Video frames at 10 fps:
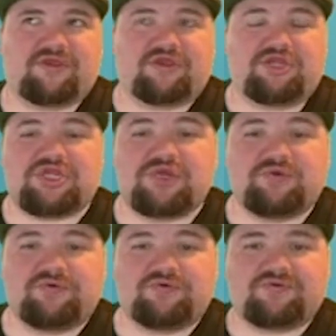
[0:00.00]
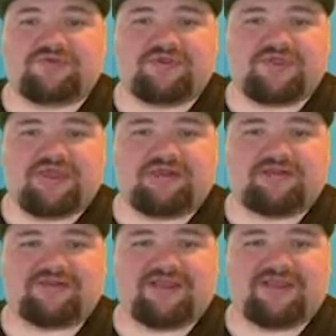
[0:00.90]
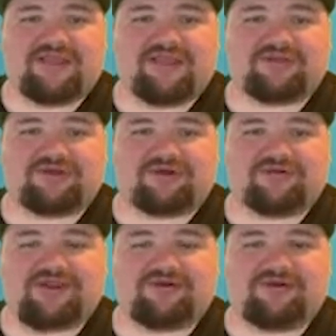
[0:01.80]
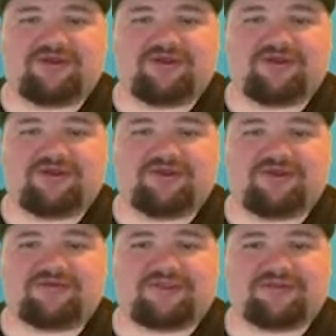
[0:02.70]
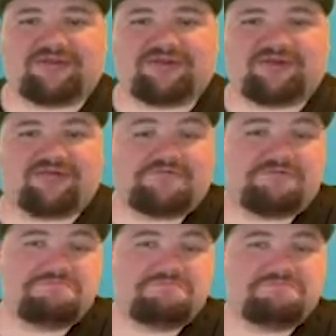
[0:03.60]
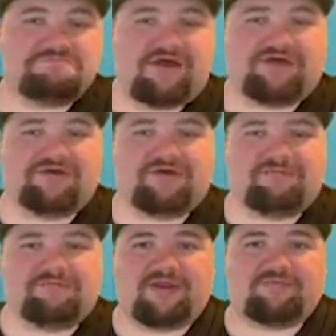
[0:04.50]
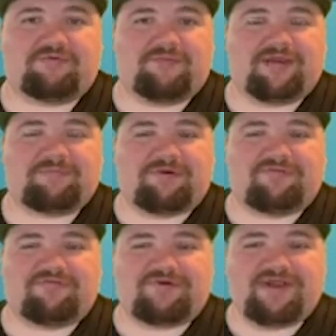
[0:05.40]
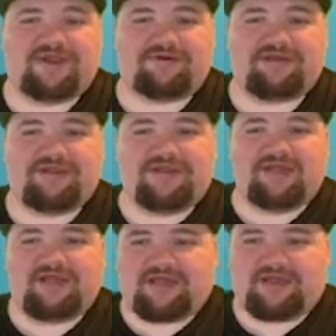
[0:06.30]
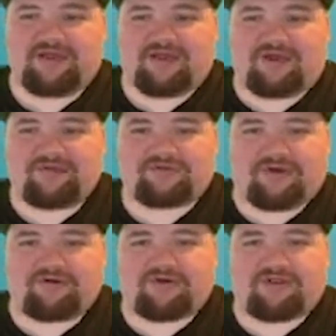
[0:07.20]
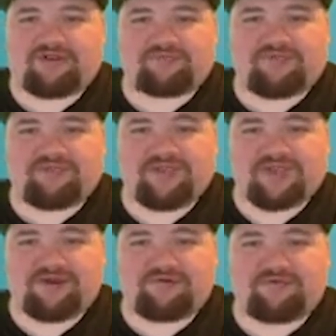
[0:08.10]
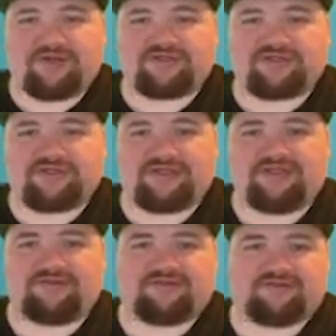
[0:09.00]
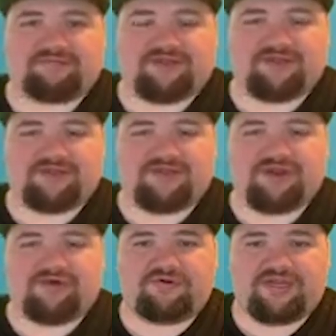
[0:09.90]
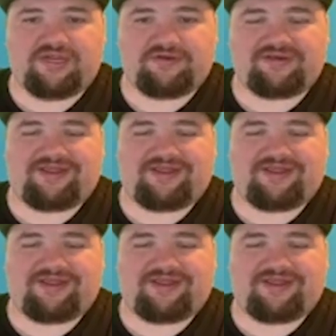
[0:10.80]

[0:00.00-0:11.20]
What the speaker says: used than, say, a dark, scary skeleton carnival? I don't know. Maybe we'll make both and find out. Also, I'll call out one thing here, which is a known, not